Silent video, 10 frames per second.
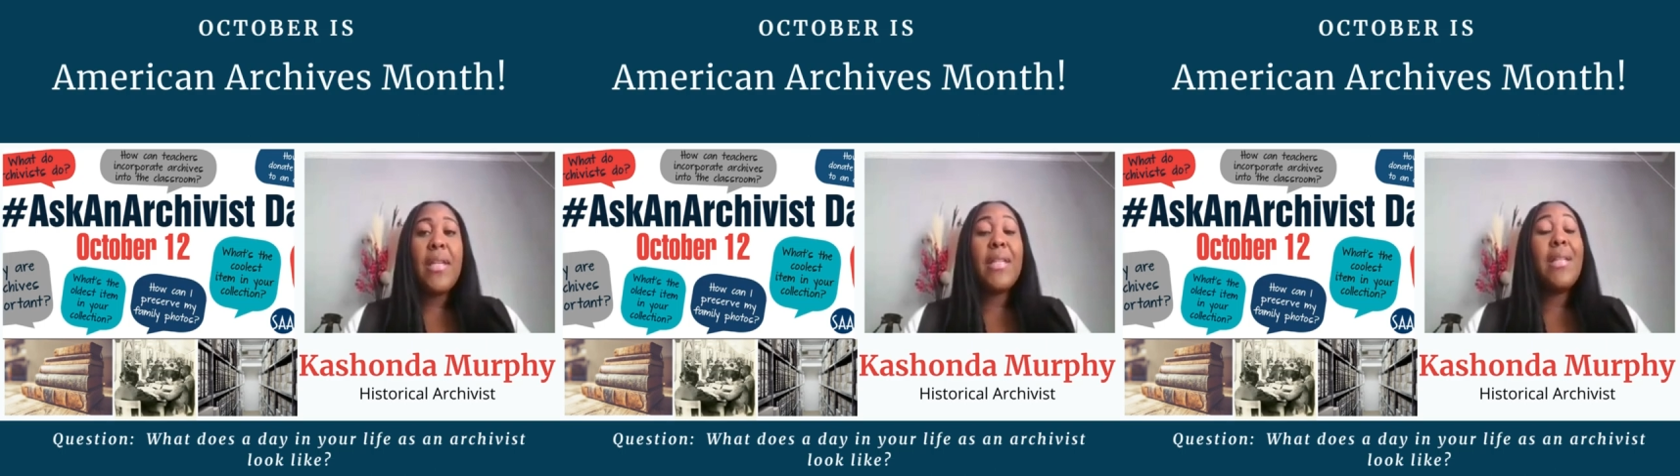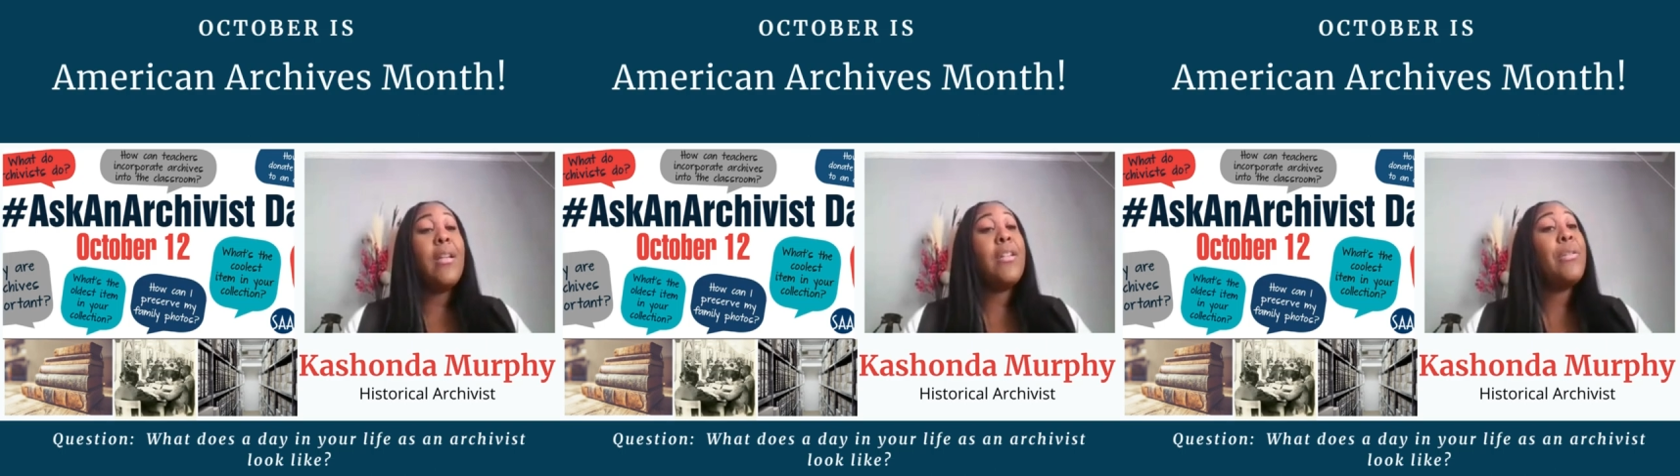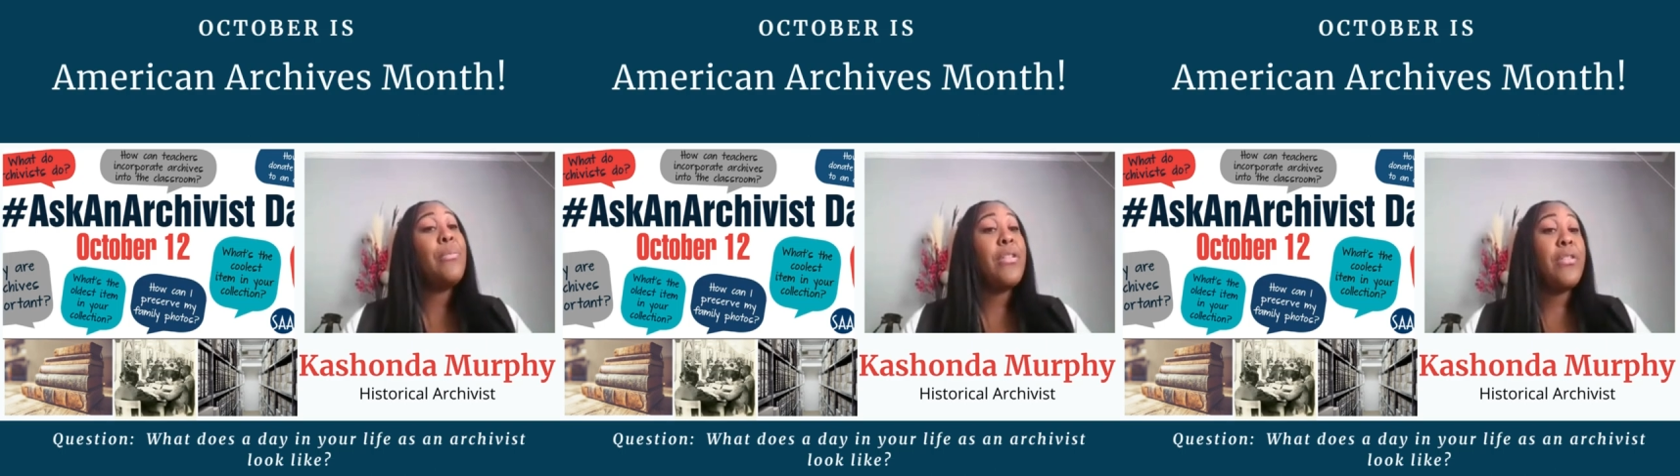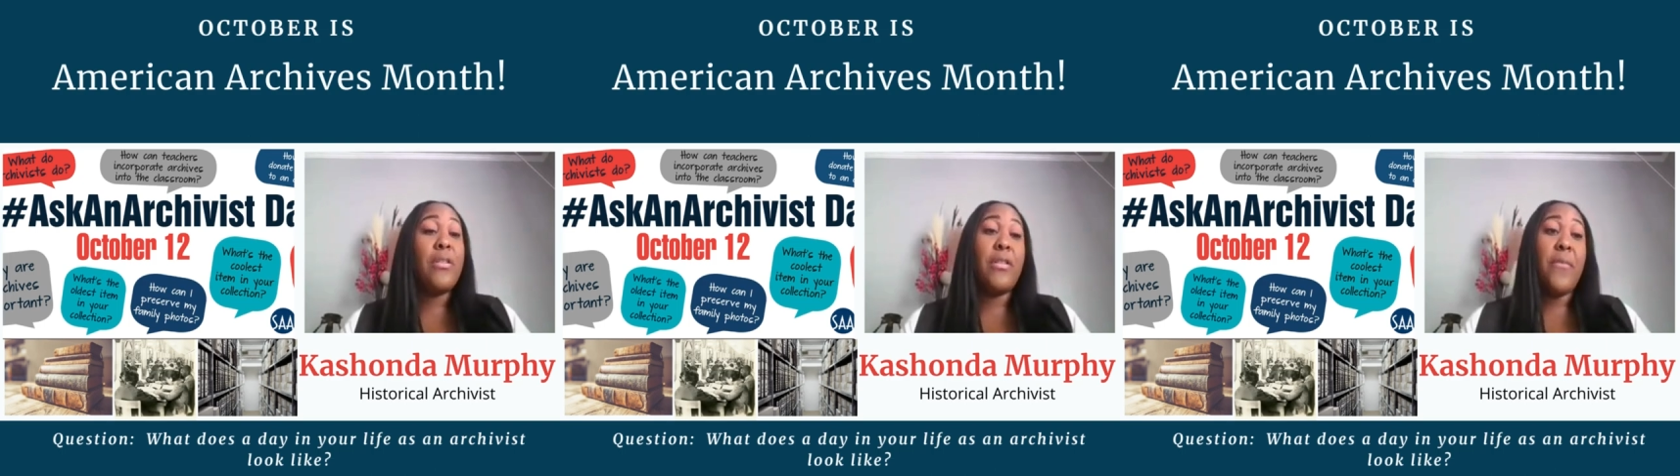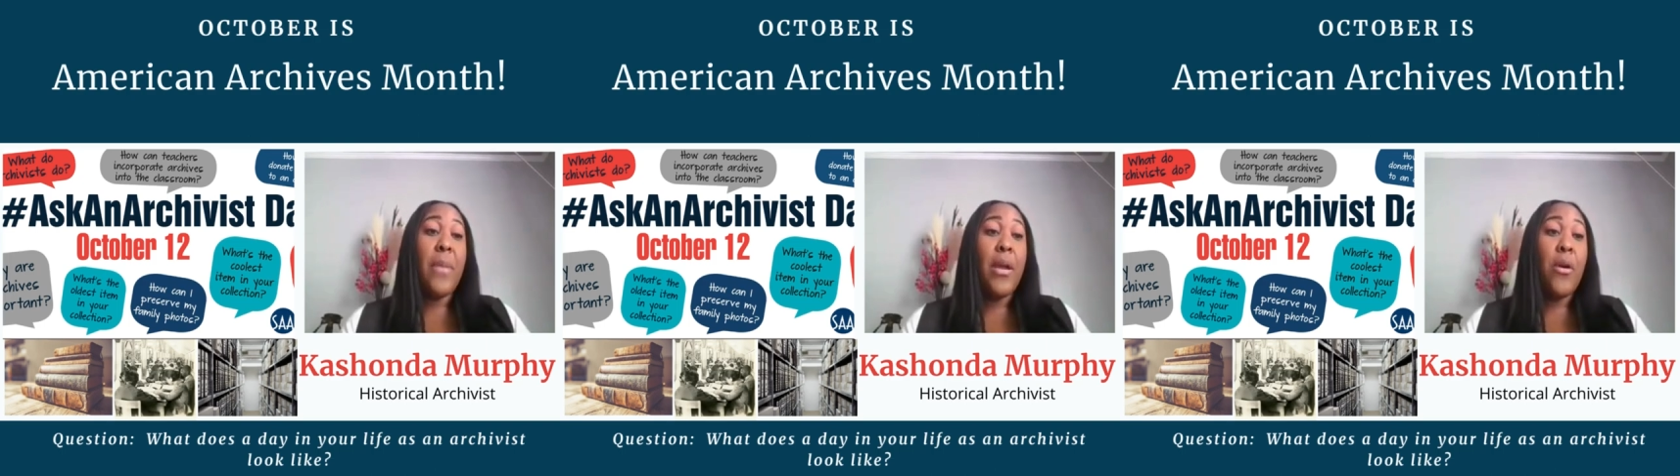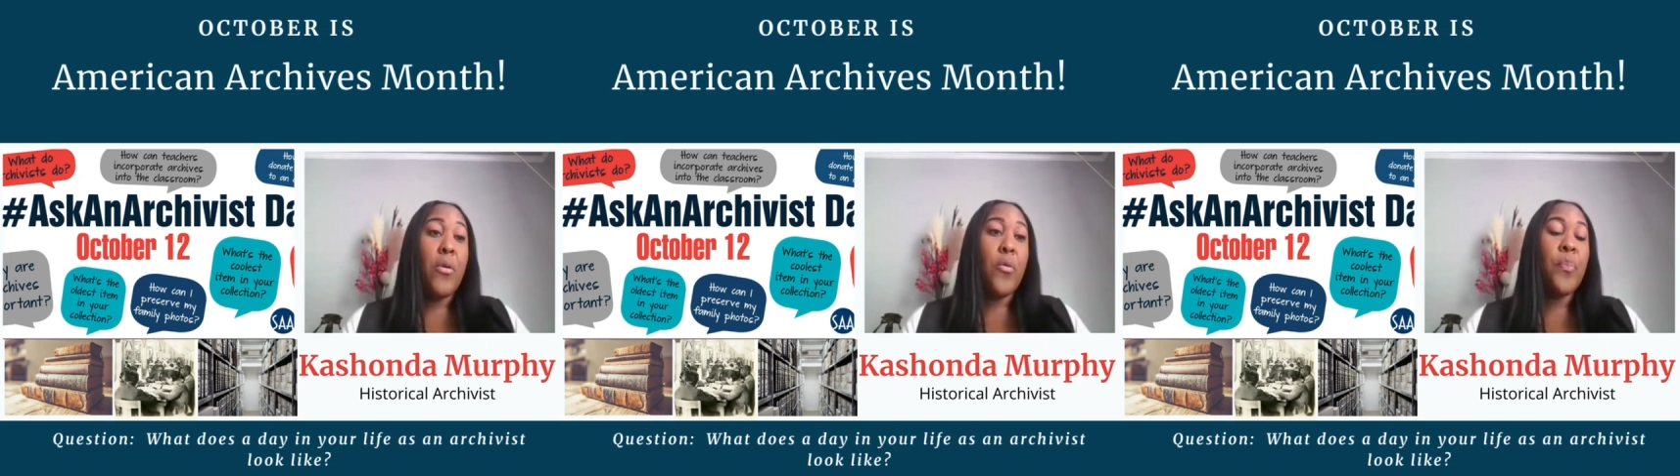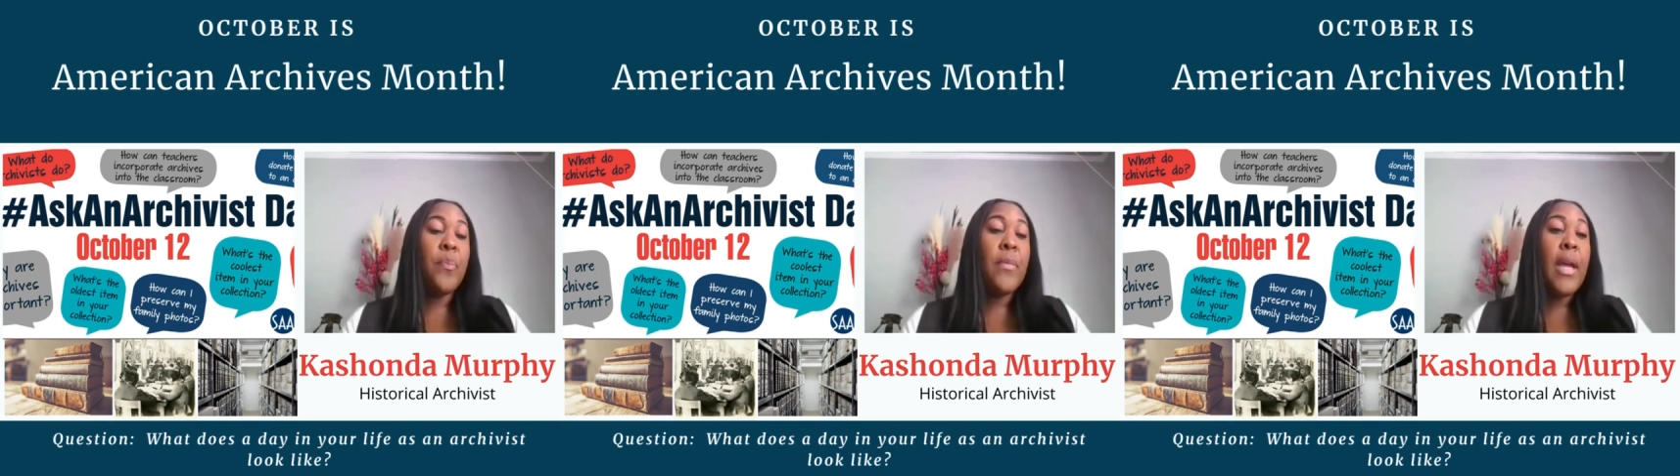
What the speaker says: is conducting research of my own.